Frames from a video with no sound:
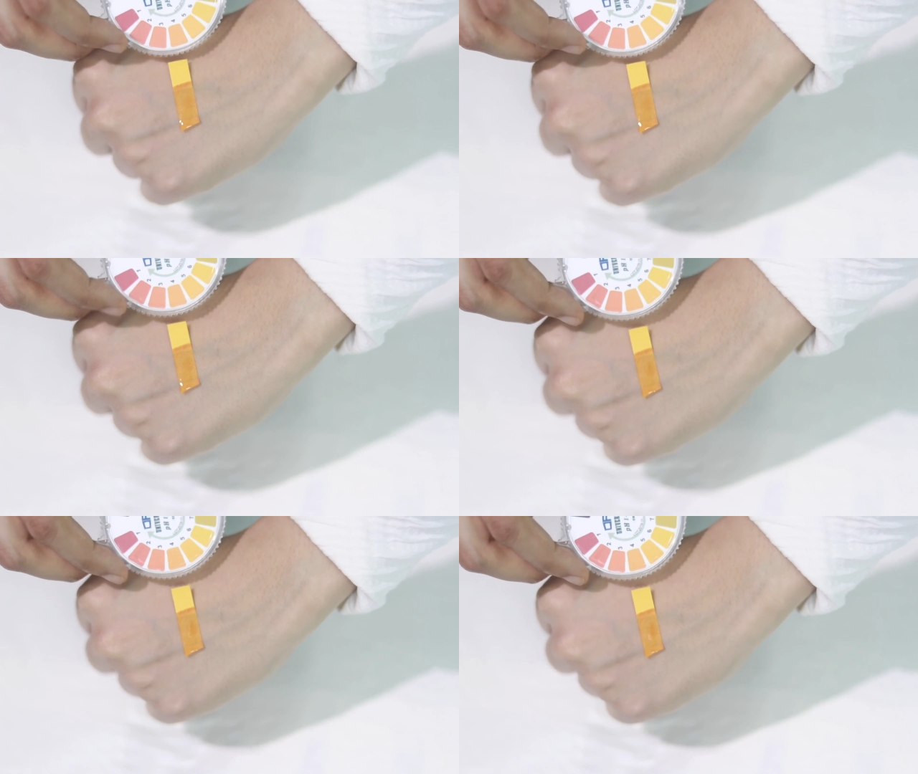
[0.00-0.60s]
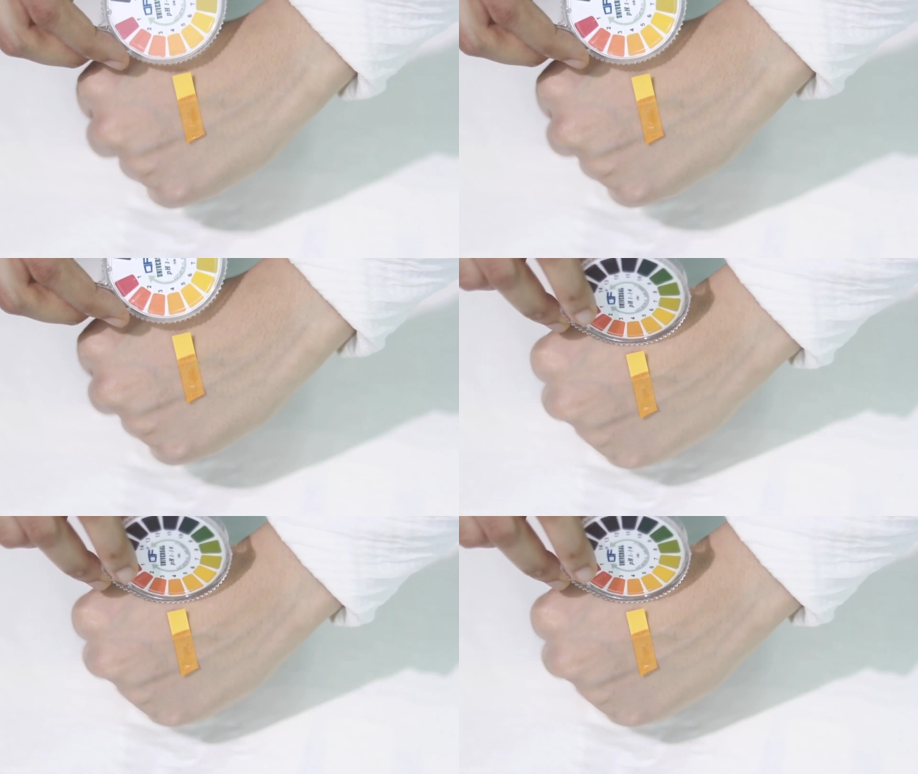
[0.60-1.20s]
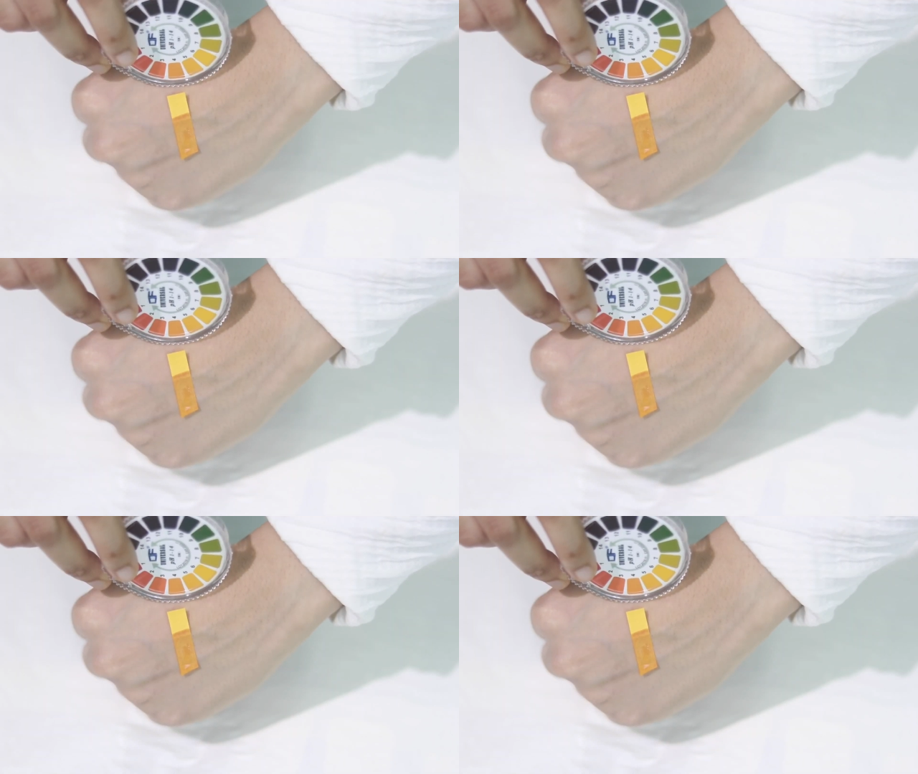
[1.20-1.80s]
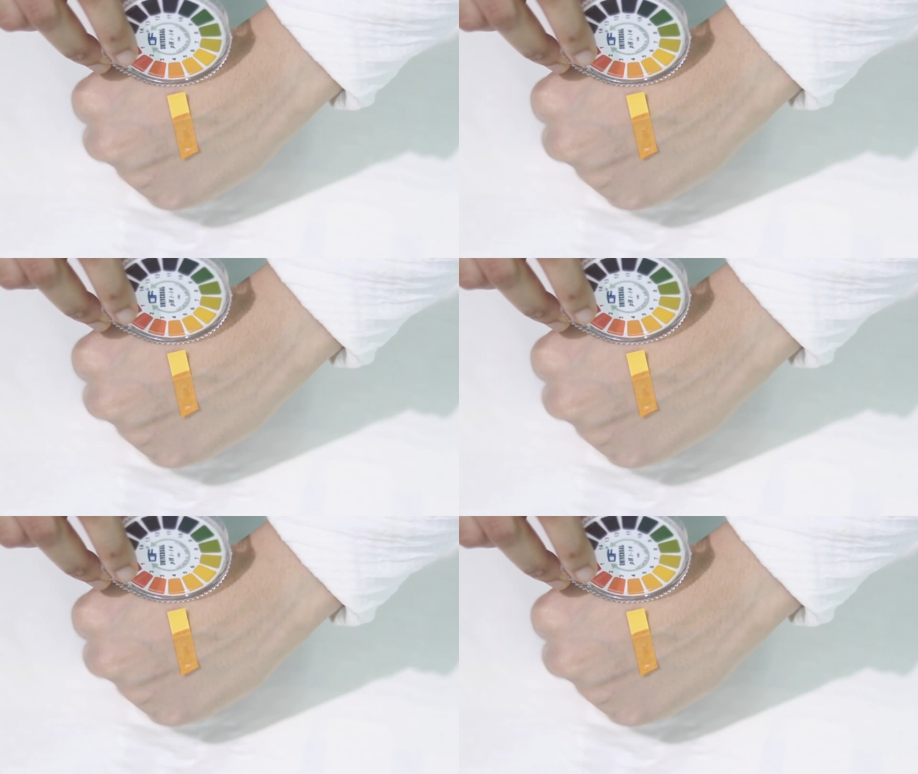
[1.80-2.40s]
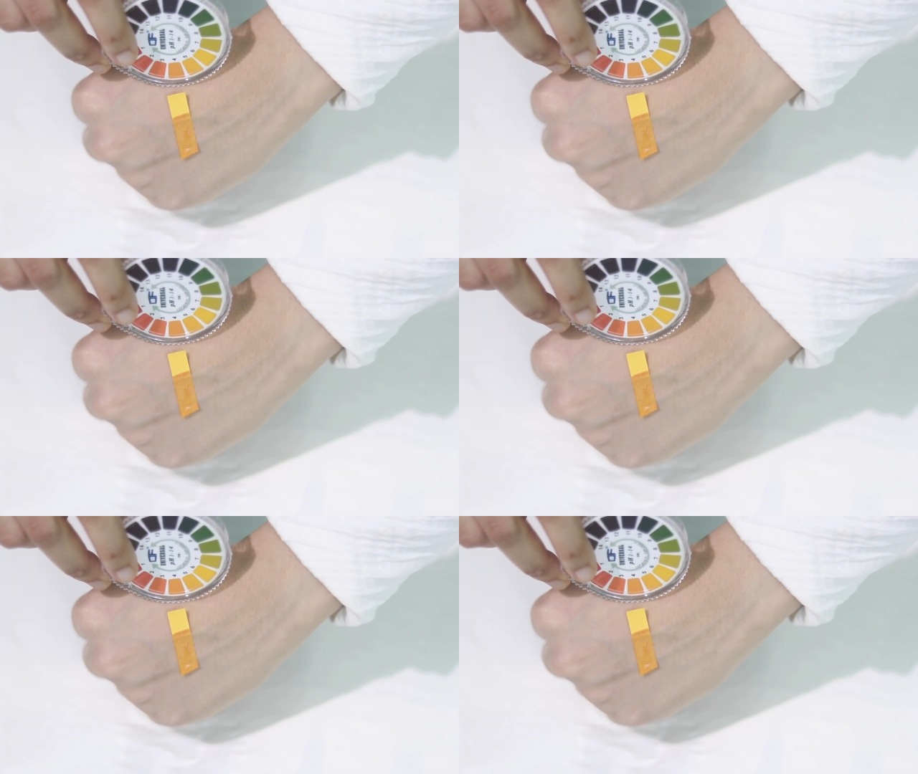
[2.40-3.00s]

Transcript: (no speaker visible)